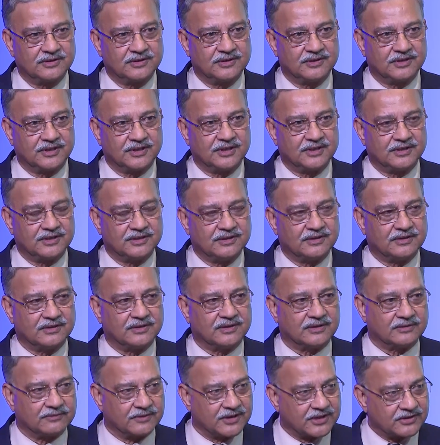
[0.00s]
And
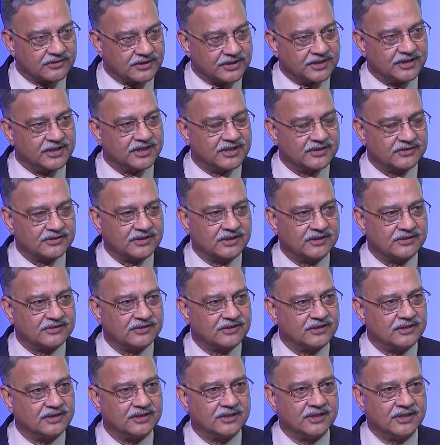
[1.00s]
as far as India is
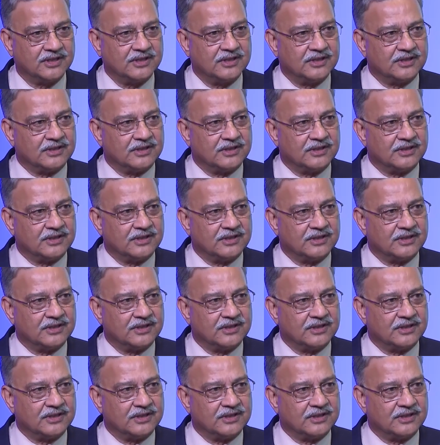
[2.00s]
concerned,